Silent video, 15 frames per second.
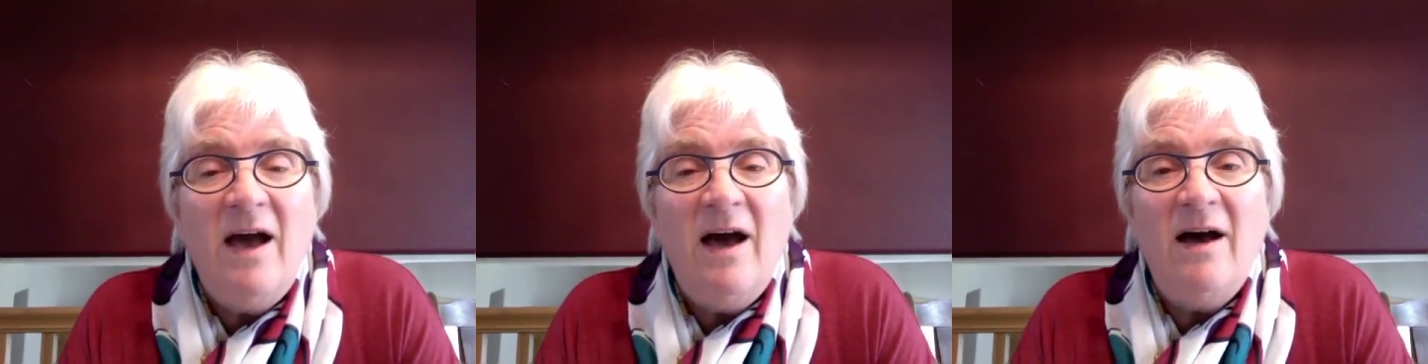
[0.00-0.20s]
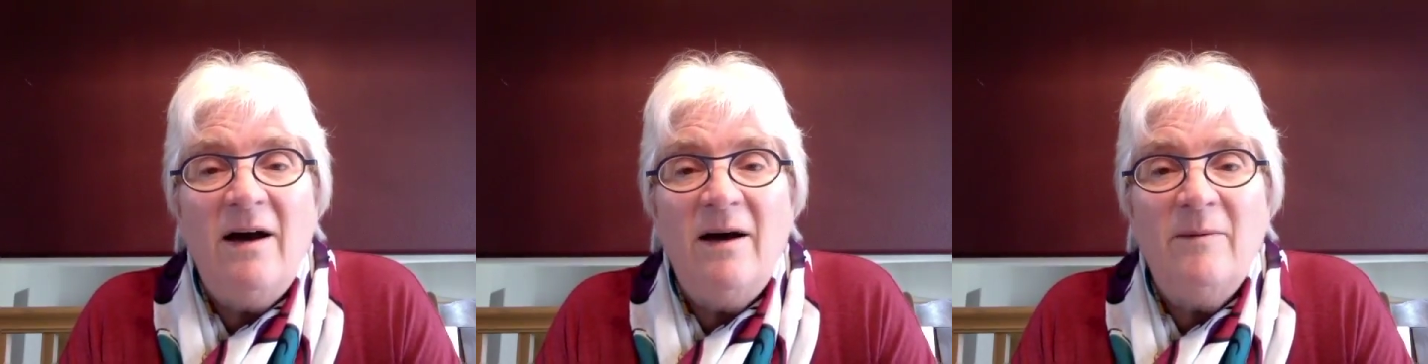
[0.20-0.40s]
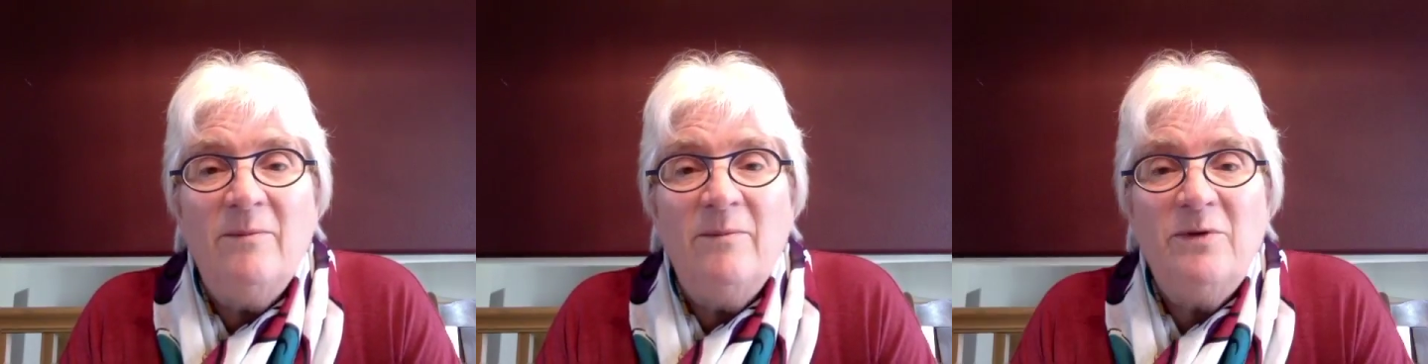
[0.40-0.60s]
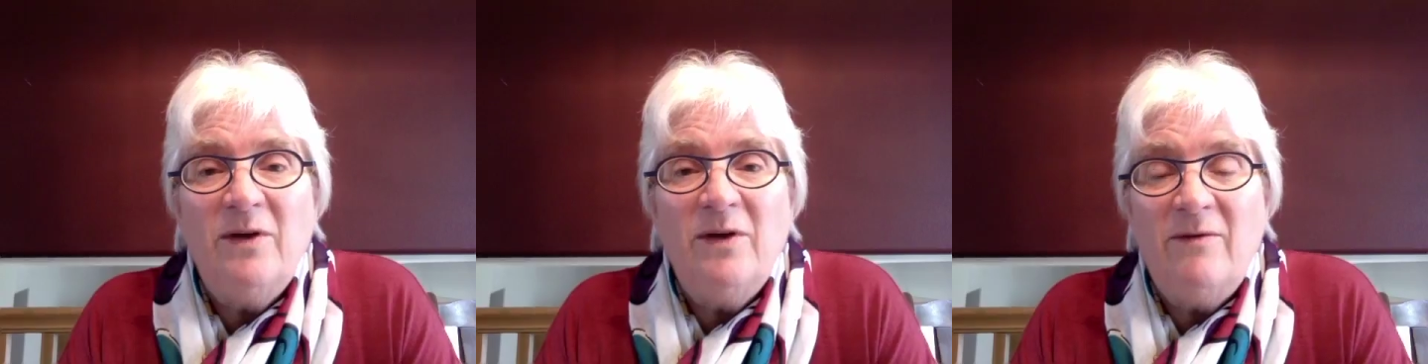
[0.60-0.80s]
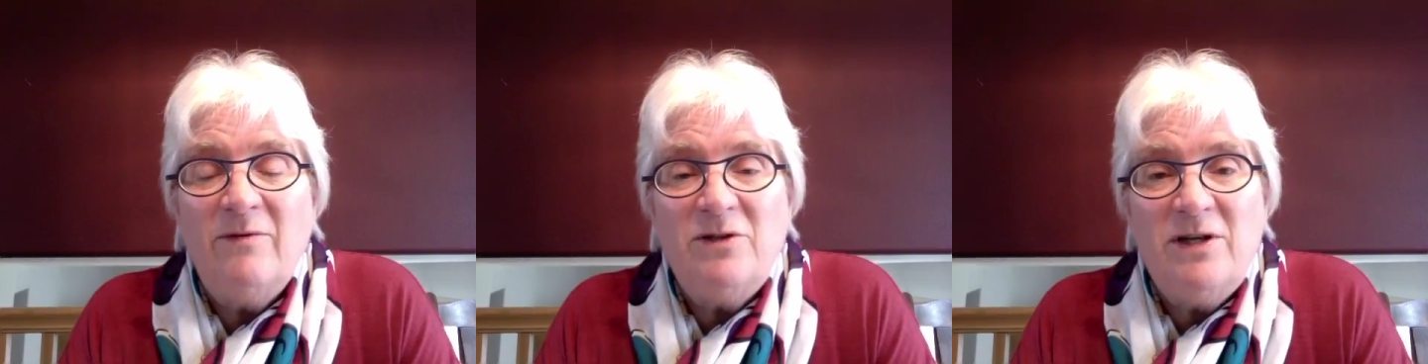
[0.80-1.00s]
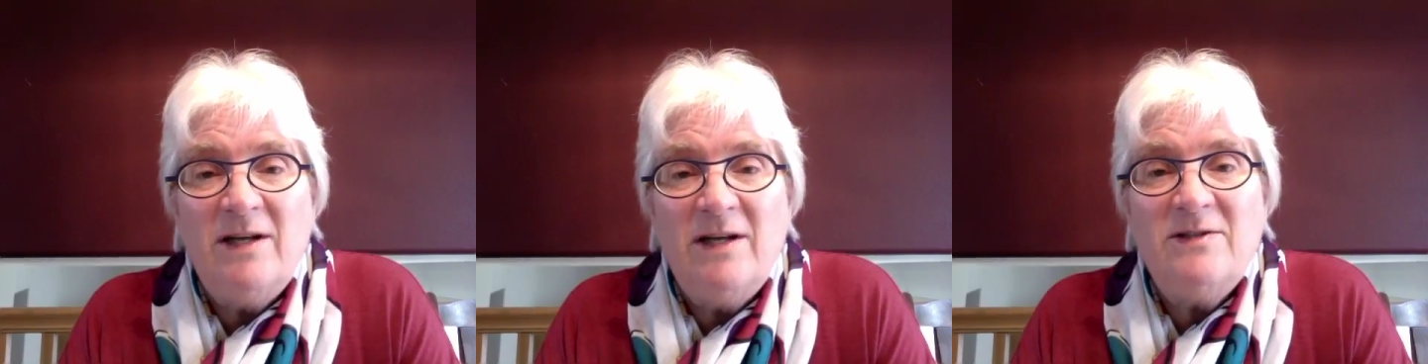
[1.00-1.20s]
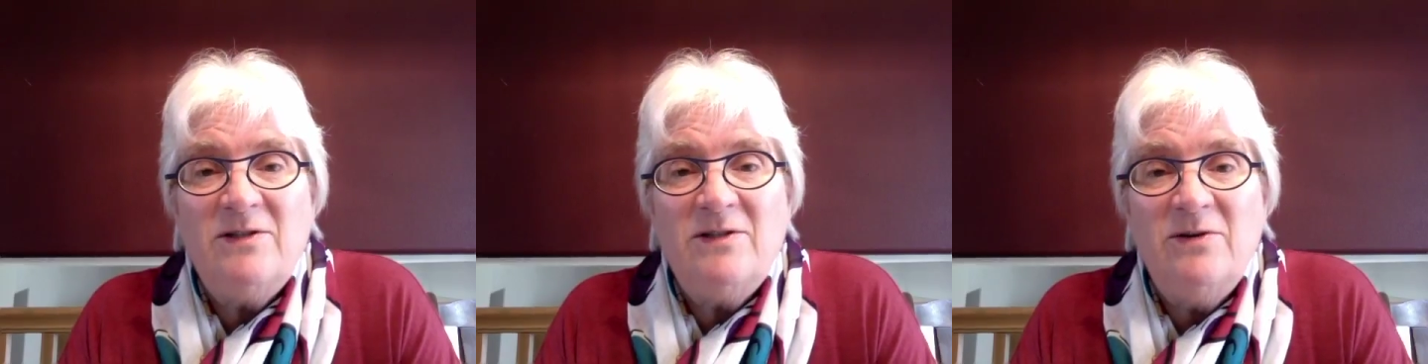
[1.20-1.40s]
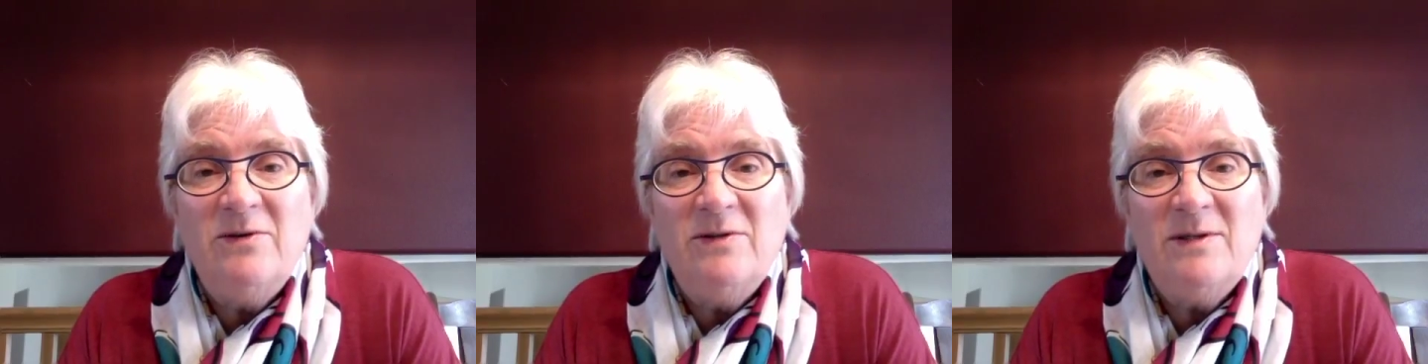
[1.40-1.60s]
You'll have a chance
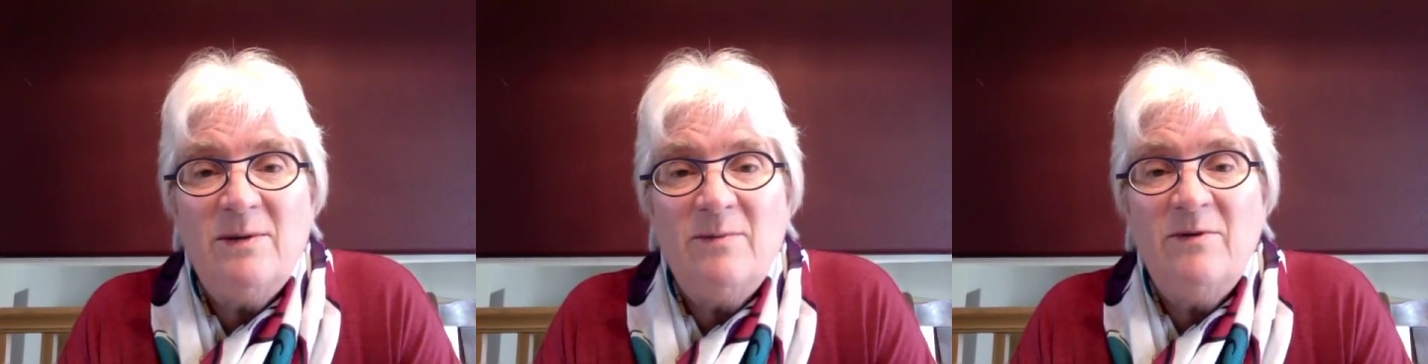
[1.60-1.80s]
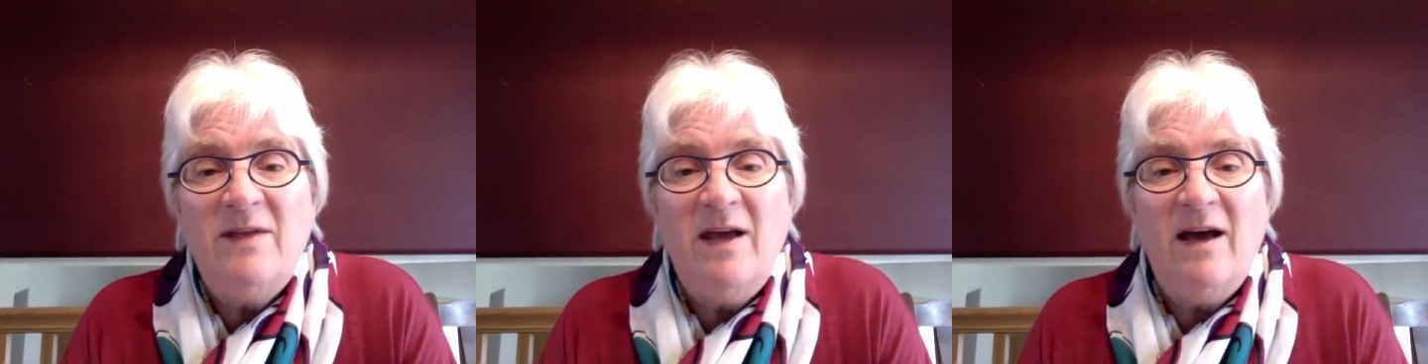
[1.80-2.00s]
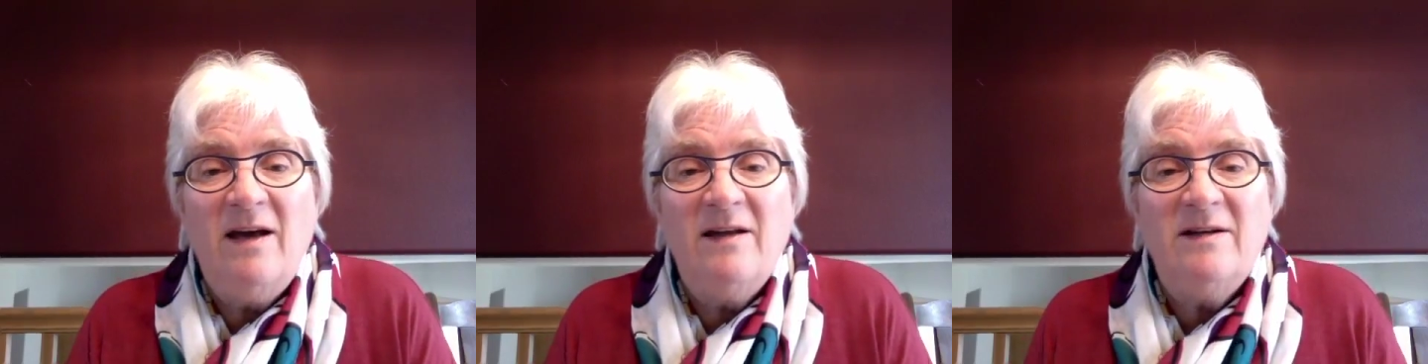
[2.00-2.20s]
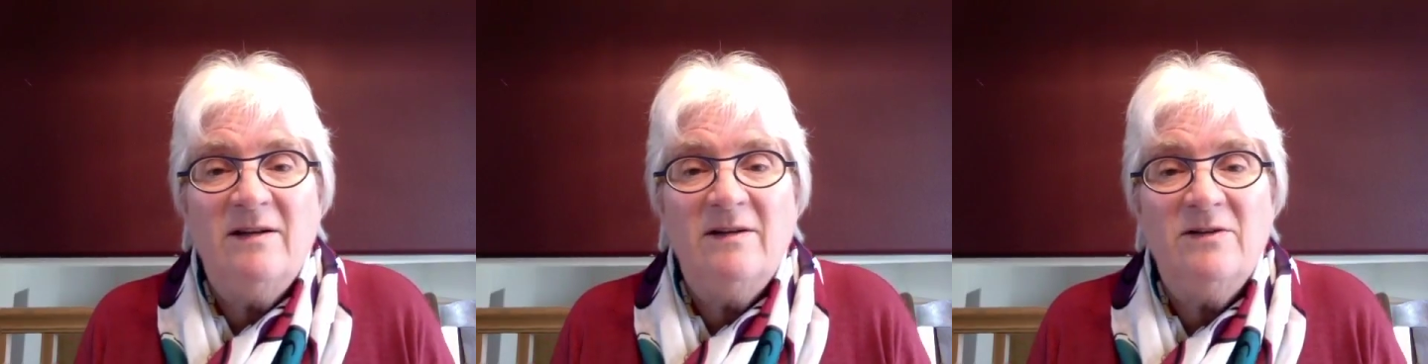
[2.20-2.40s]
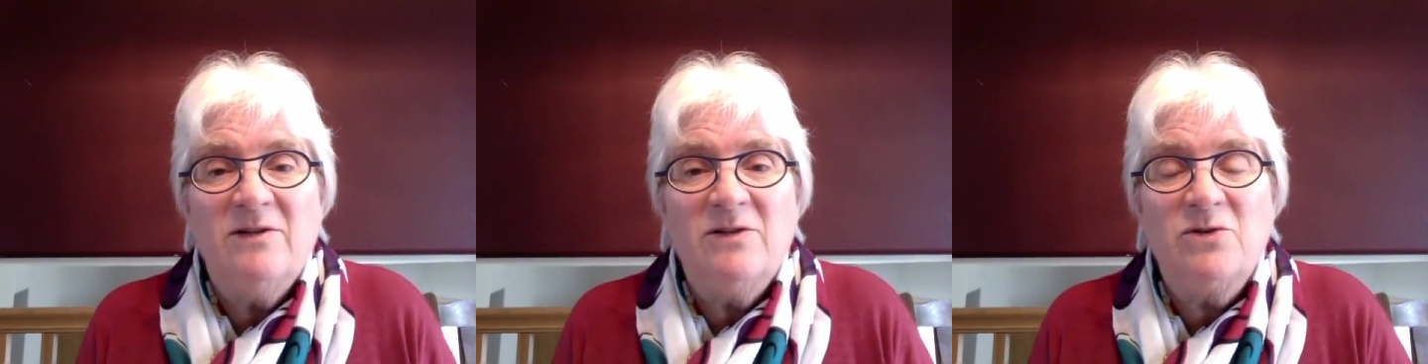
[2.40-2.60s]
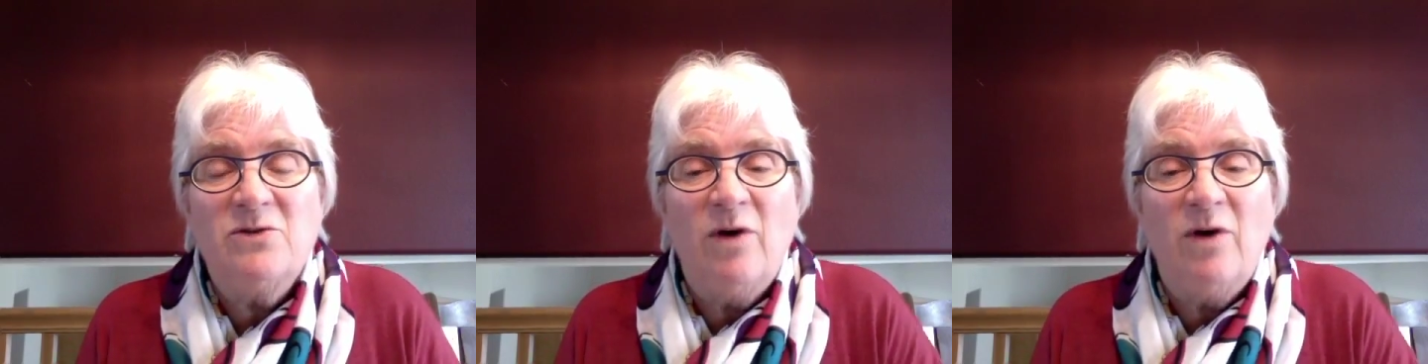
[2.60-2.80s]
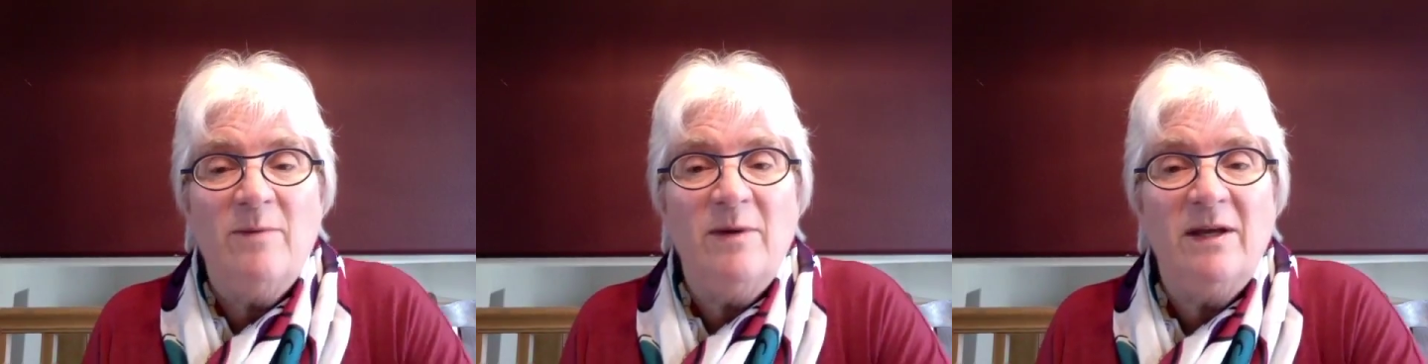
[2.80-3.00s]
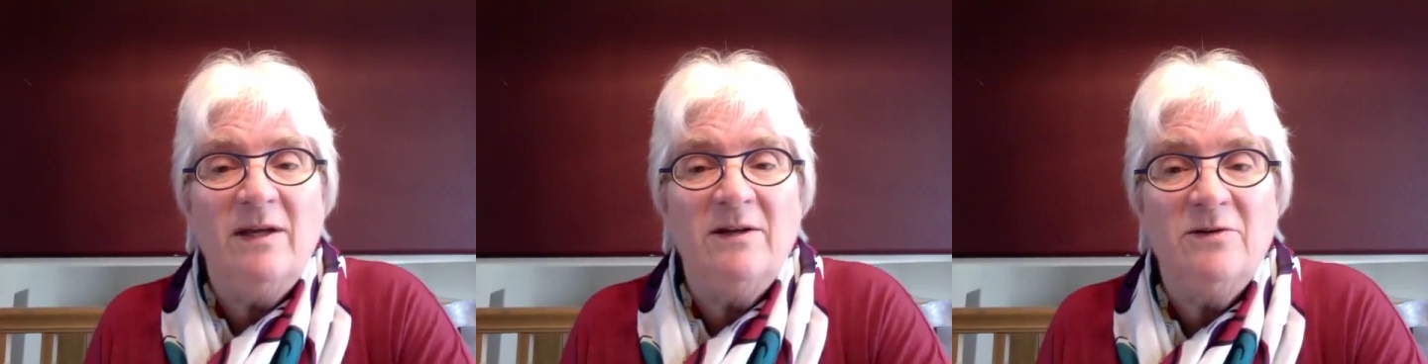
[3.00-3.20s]
to do some of that in
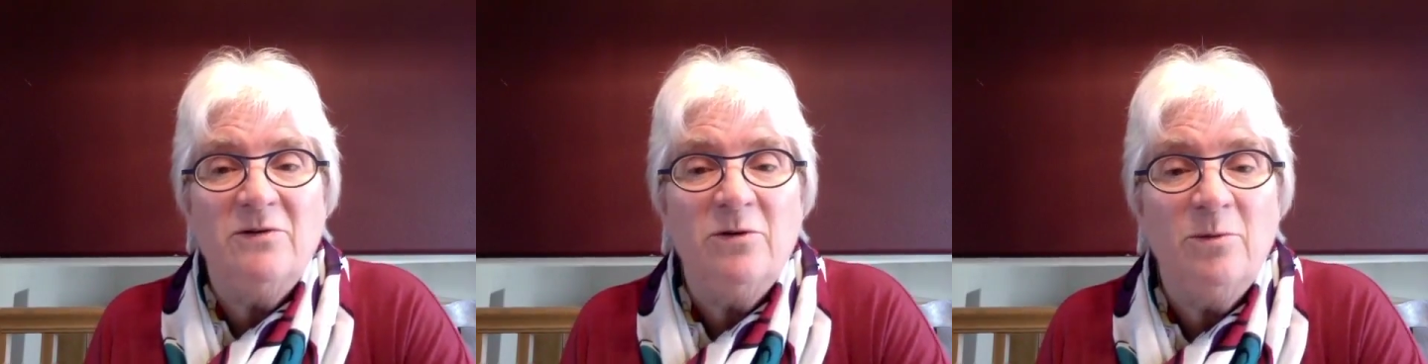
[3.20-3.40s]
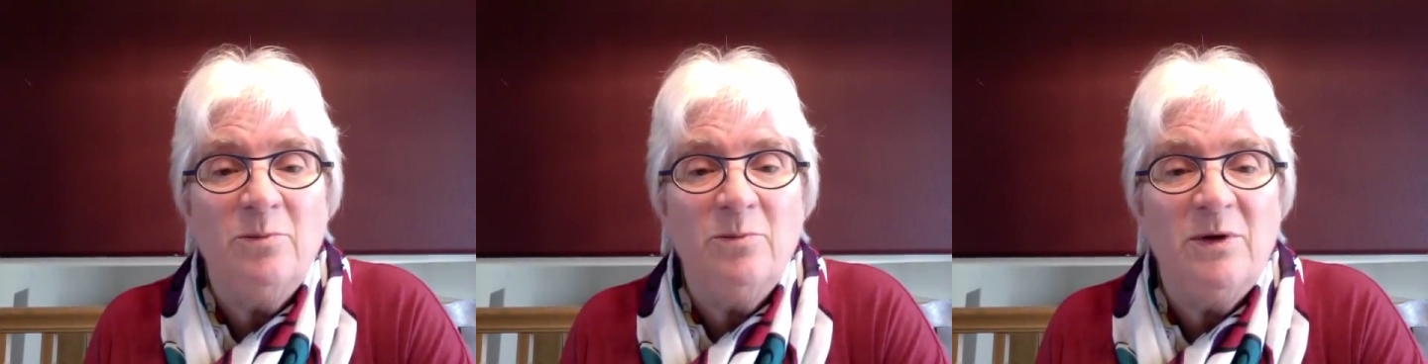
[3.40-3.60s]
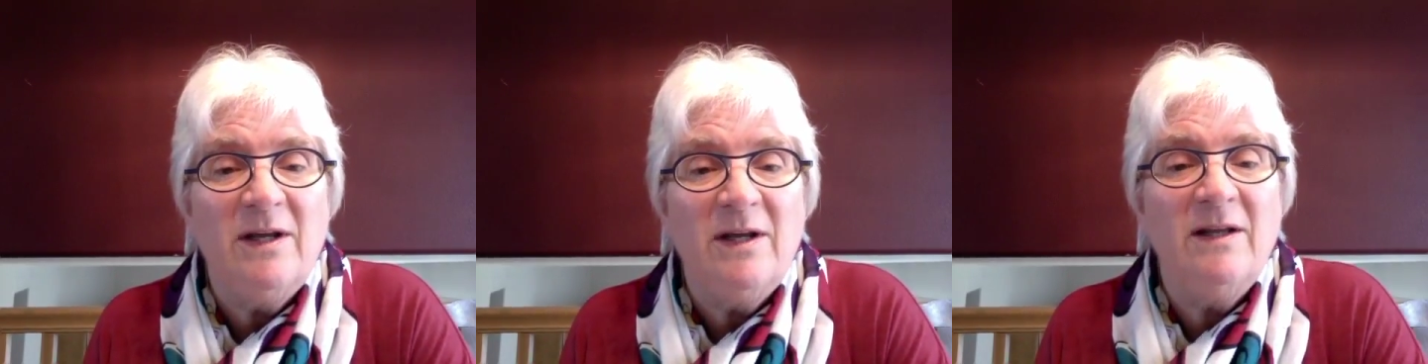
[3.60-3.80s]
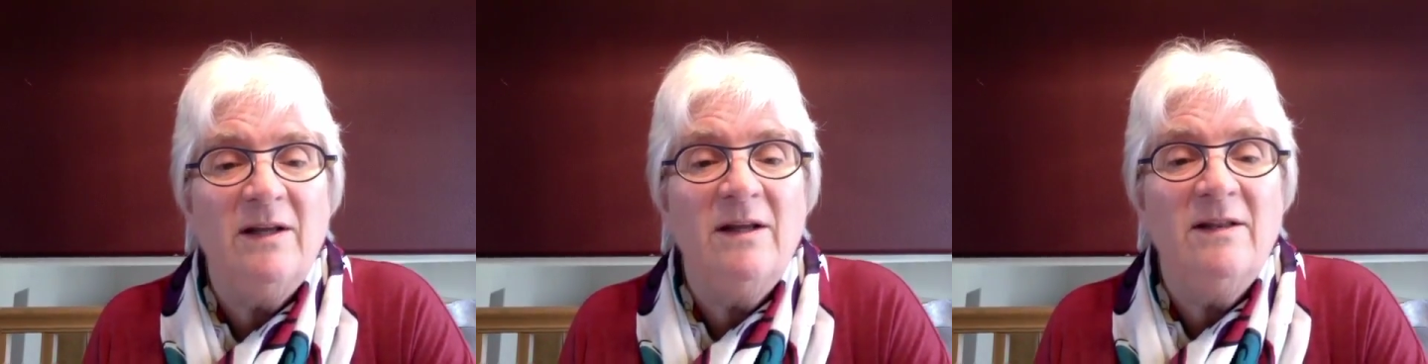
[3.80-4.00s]
describing and interpreting